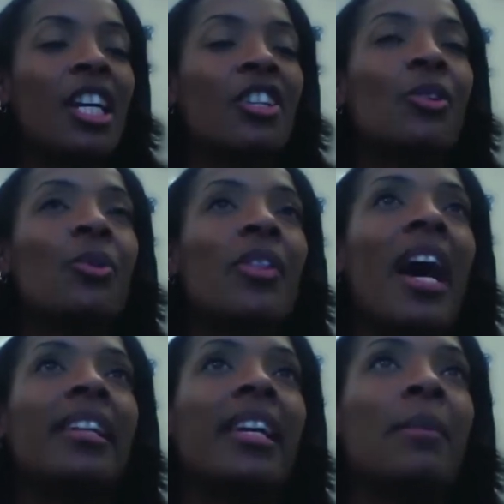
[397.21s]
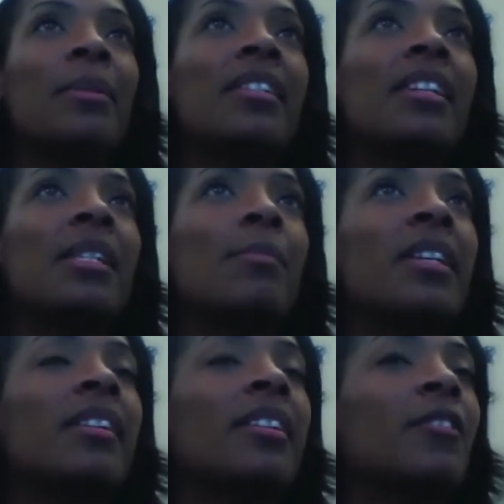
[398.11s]
So that campus is
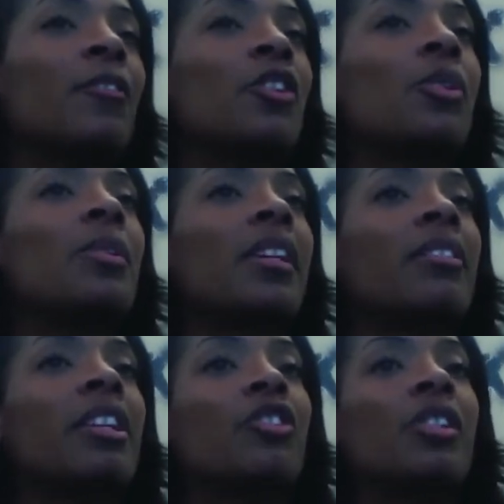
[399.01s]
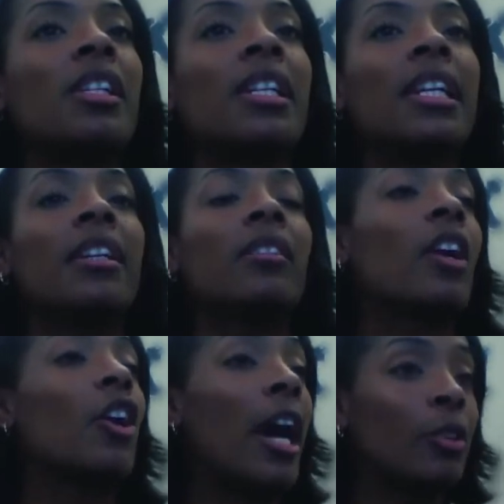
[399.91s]
basically for students that are interested in an
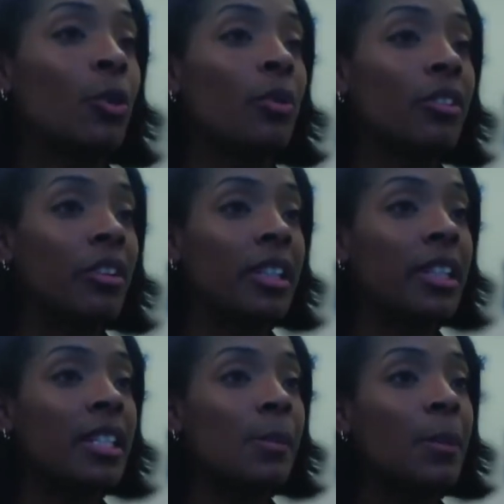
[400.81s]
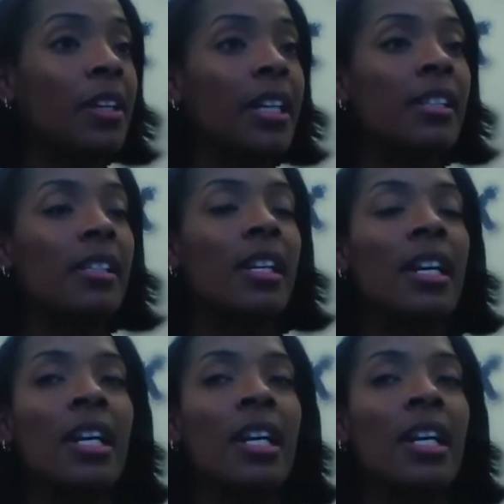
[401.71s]
outdoor learning experience.